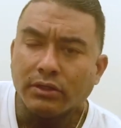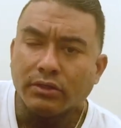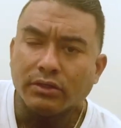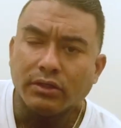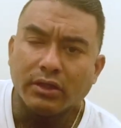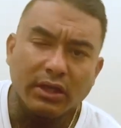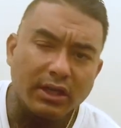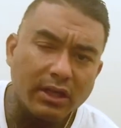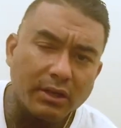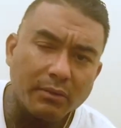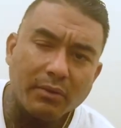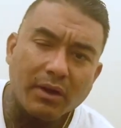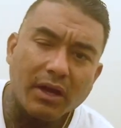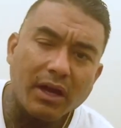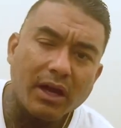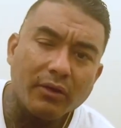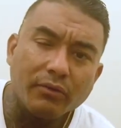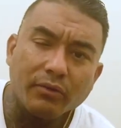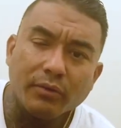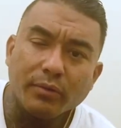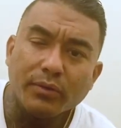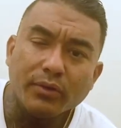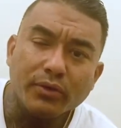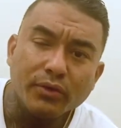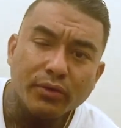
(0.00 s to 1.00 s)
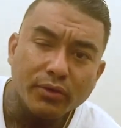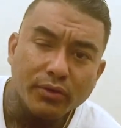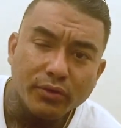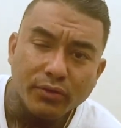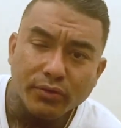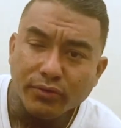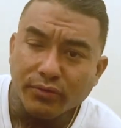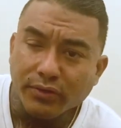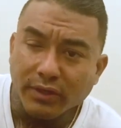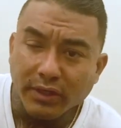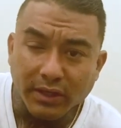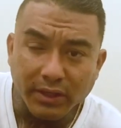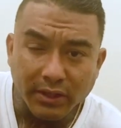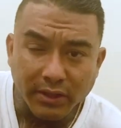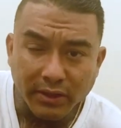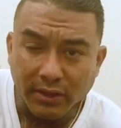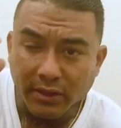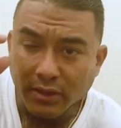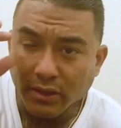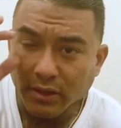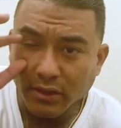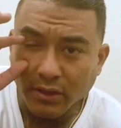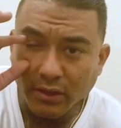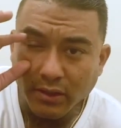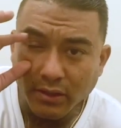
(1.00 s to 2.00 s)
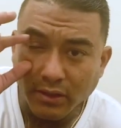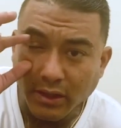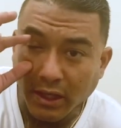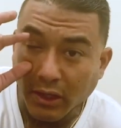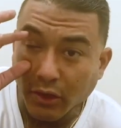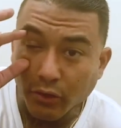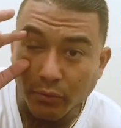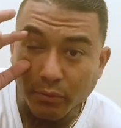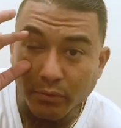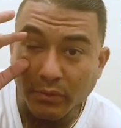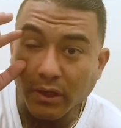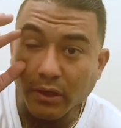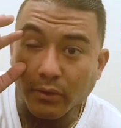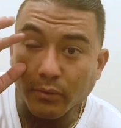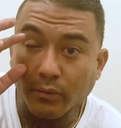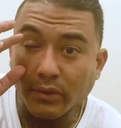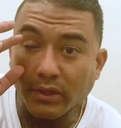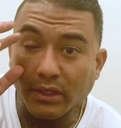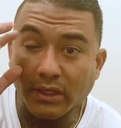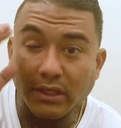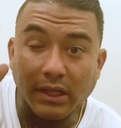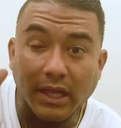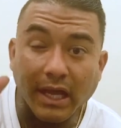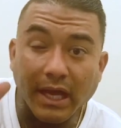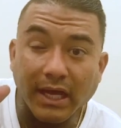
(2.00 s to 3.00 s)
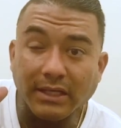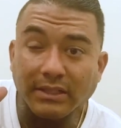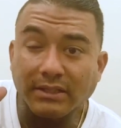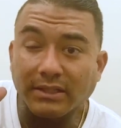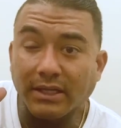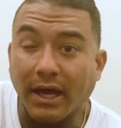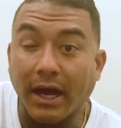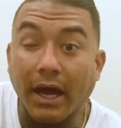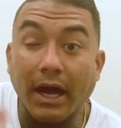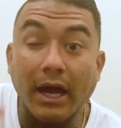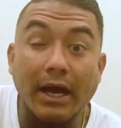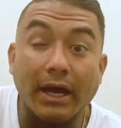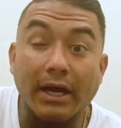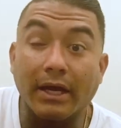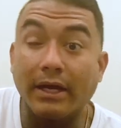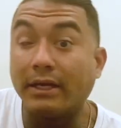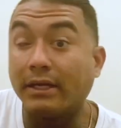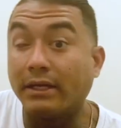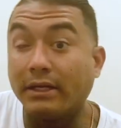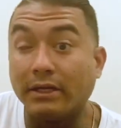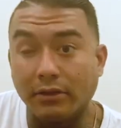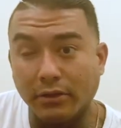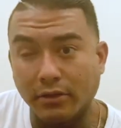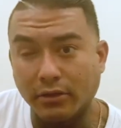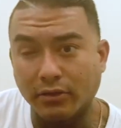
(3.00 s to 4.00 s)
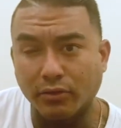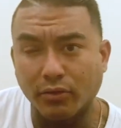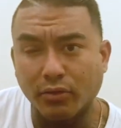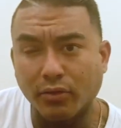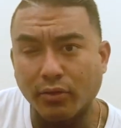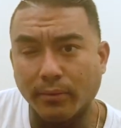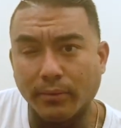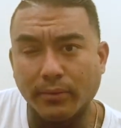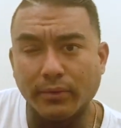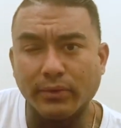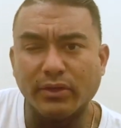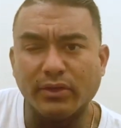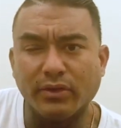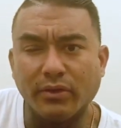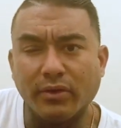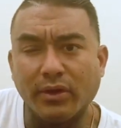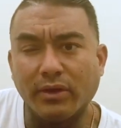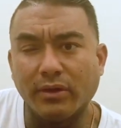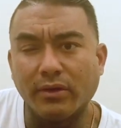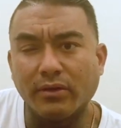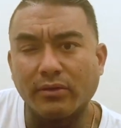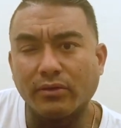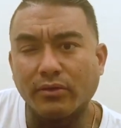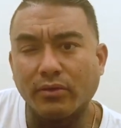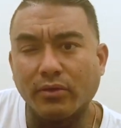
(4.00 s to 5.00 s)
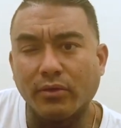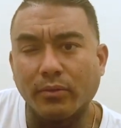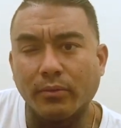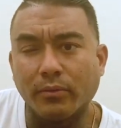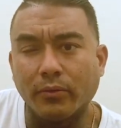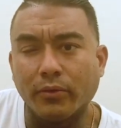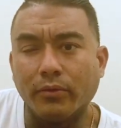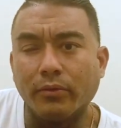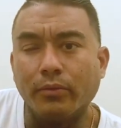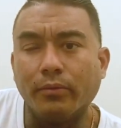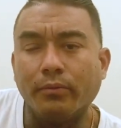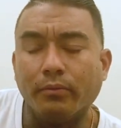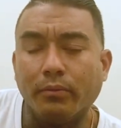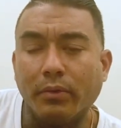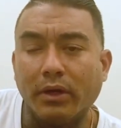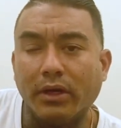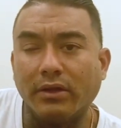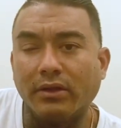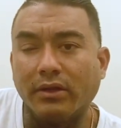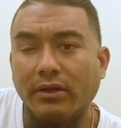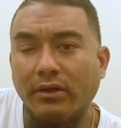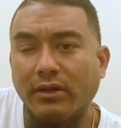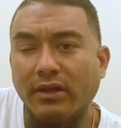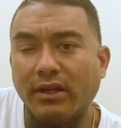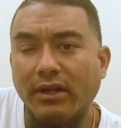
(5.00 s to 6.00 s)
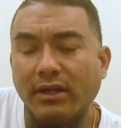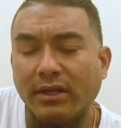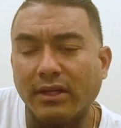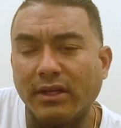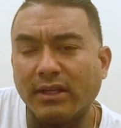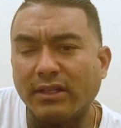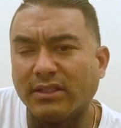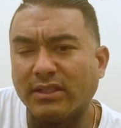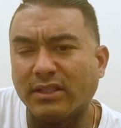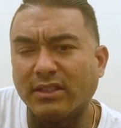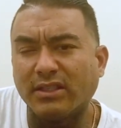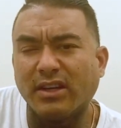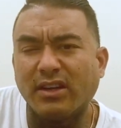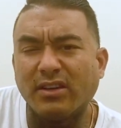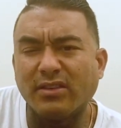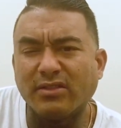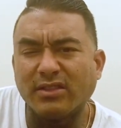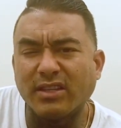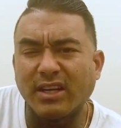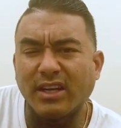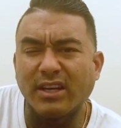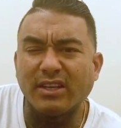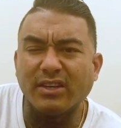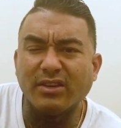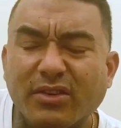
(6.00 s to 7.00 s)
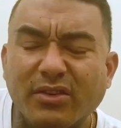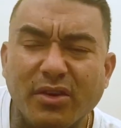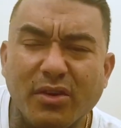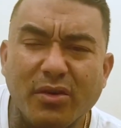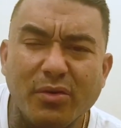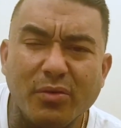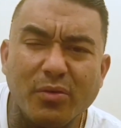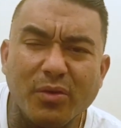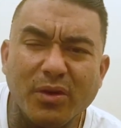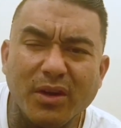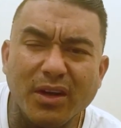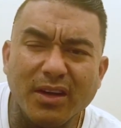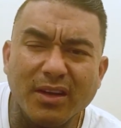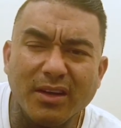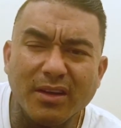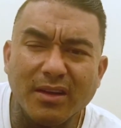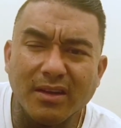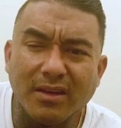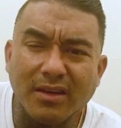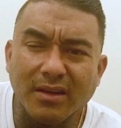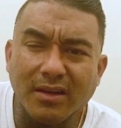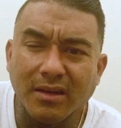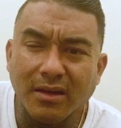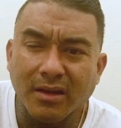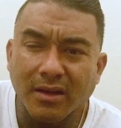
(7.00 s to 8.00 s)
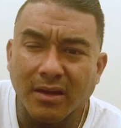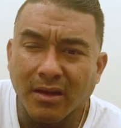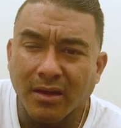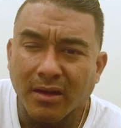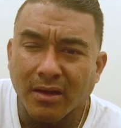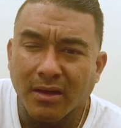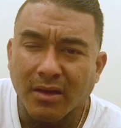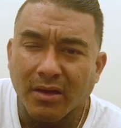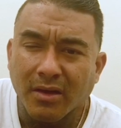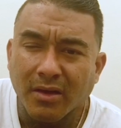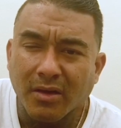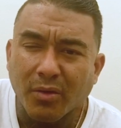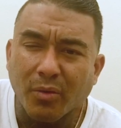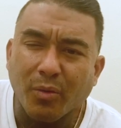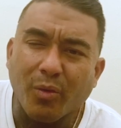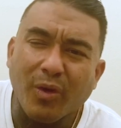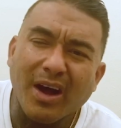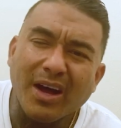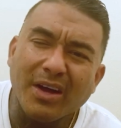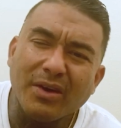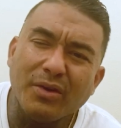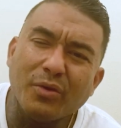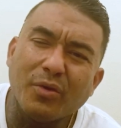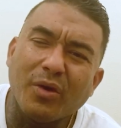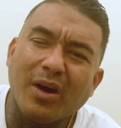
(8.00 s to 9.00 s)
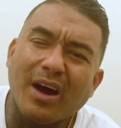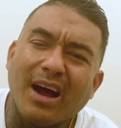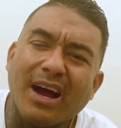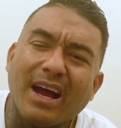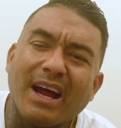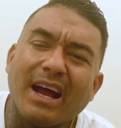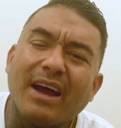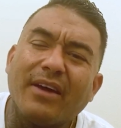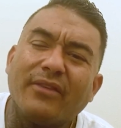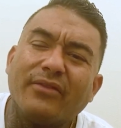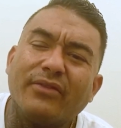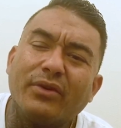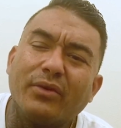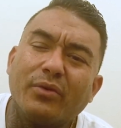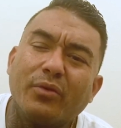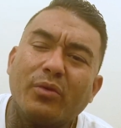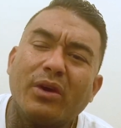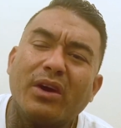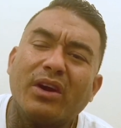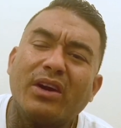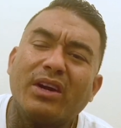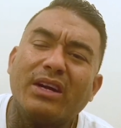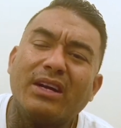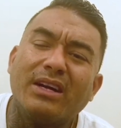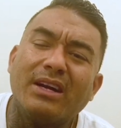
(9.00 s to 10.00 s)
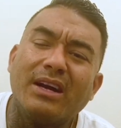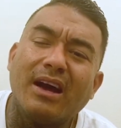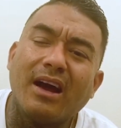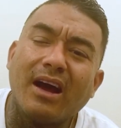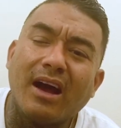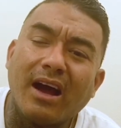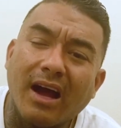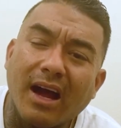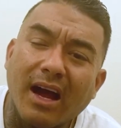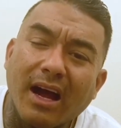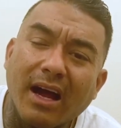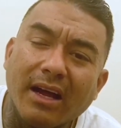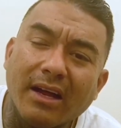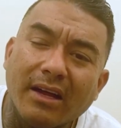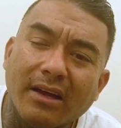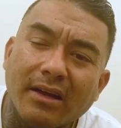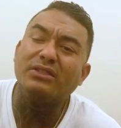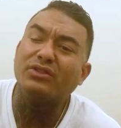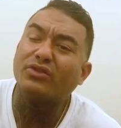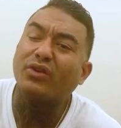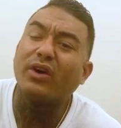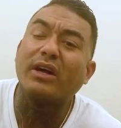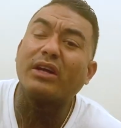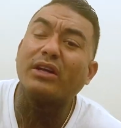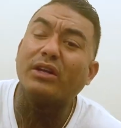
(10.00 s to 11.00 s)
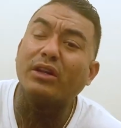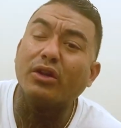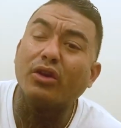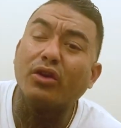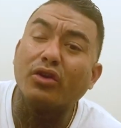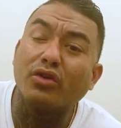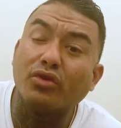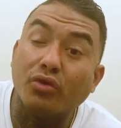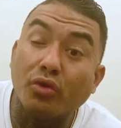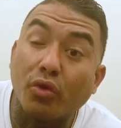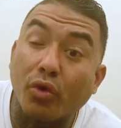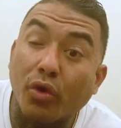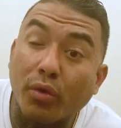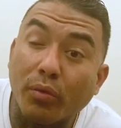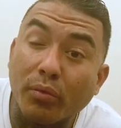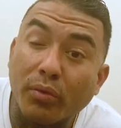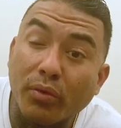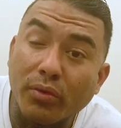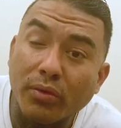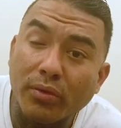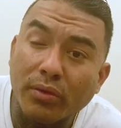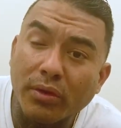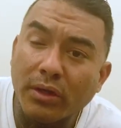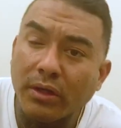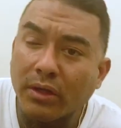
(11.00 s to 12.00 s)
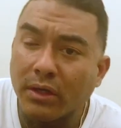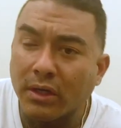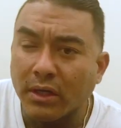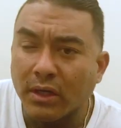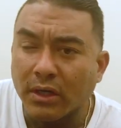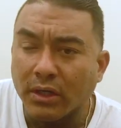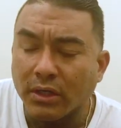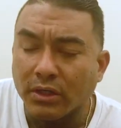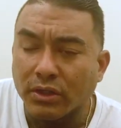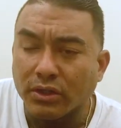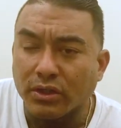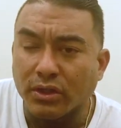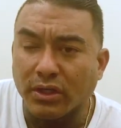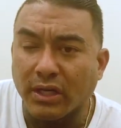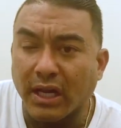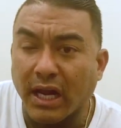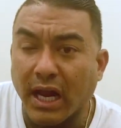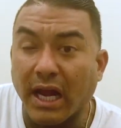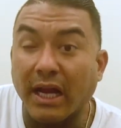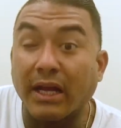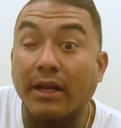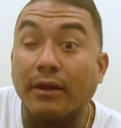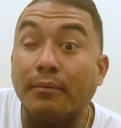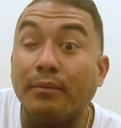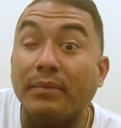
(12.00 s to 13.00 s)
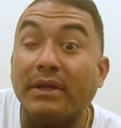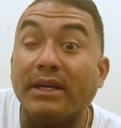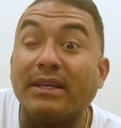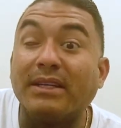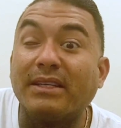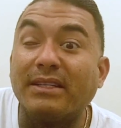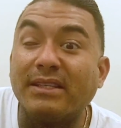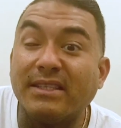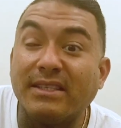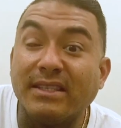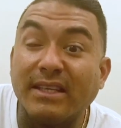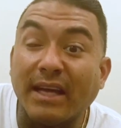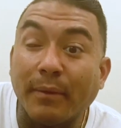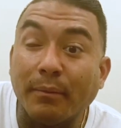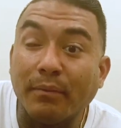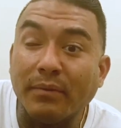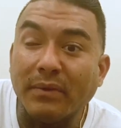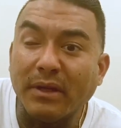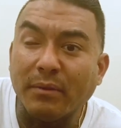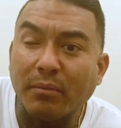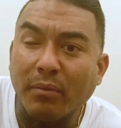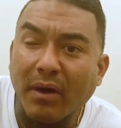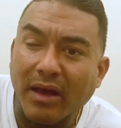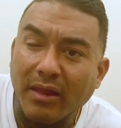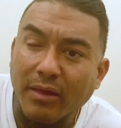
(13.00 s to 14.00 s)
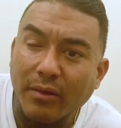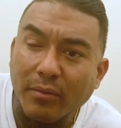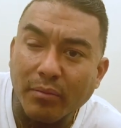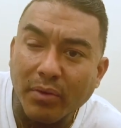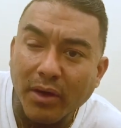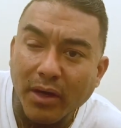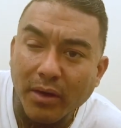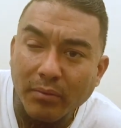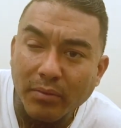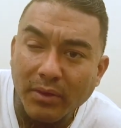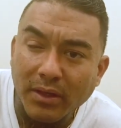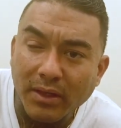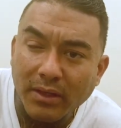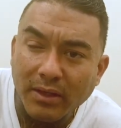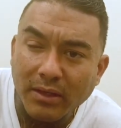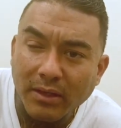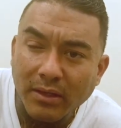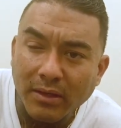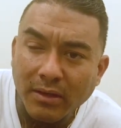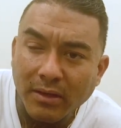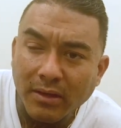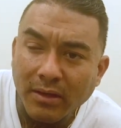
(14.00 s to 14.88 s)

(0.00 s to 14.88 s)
So they get my eye removed and they hook me up with a glass eye. It looked normal, you know, I looked normal. But the thing is, is I was like, you know what? Why do I have to wear an eye? So I could look normal, so that I can be accepted by the public.